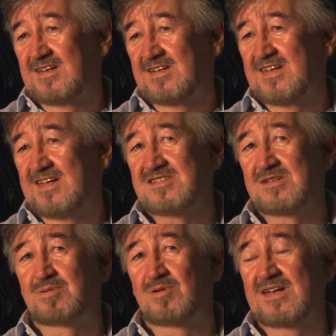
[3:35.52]
uh, there's
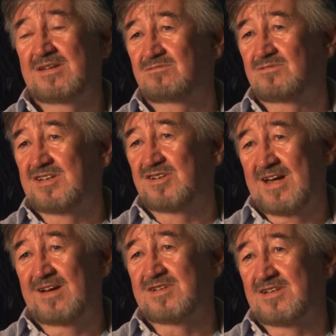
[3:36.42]
a point where you
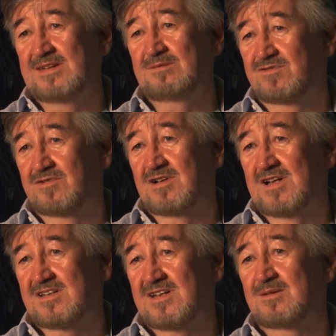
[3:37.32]
have to leap for
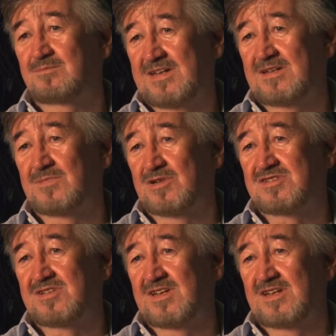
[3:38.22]
it and make the
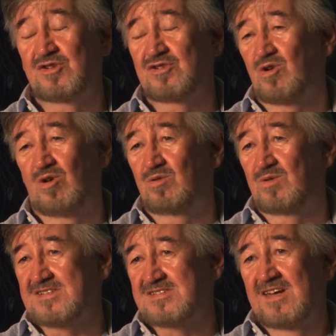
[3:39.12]
most of it. You can
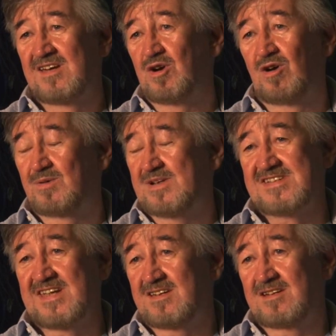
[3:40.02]
always, you're
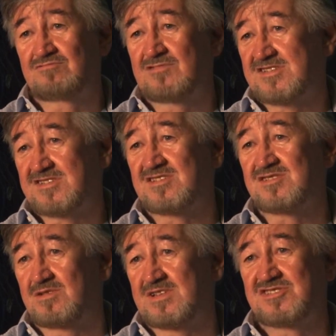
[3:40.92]
always taking a risk.
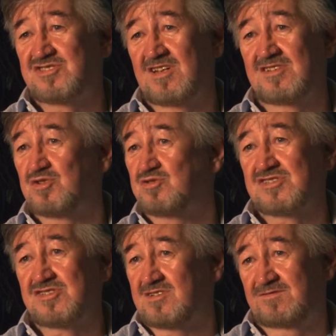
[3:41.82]
There's always a chance you're
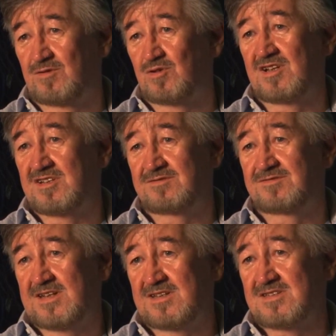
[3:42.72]
just going to fall on your
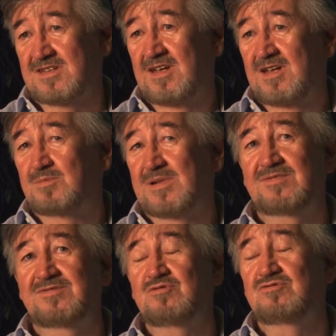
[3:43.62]
face. But
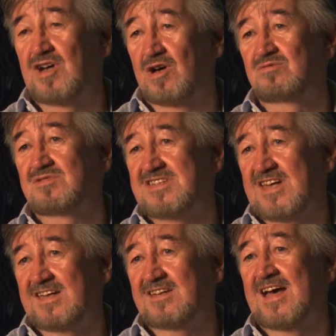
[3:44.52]
if you don't
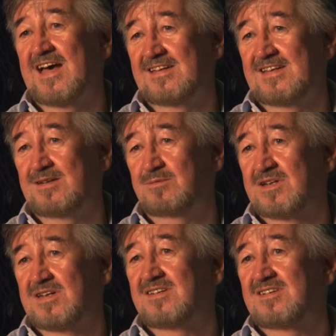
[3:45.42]
take that
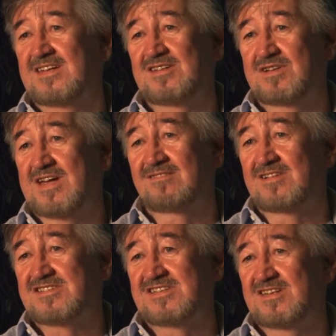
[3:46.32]
leap, then you
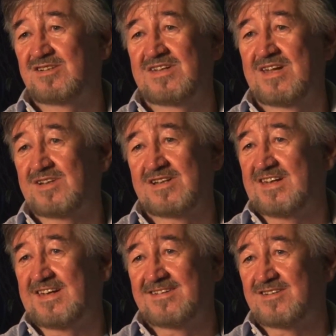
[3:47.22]
guarantee you're never
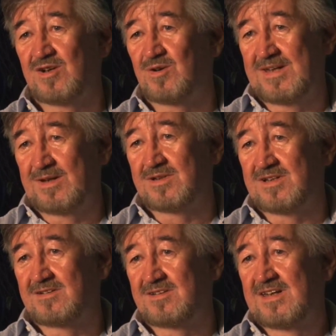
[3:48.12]
going to get to go
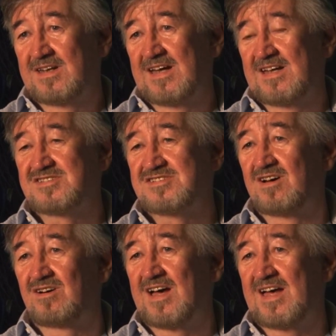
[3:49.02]
anywhere. And so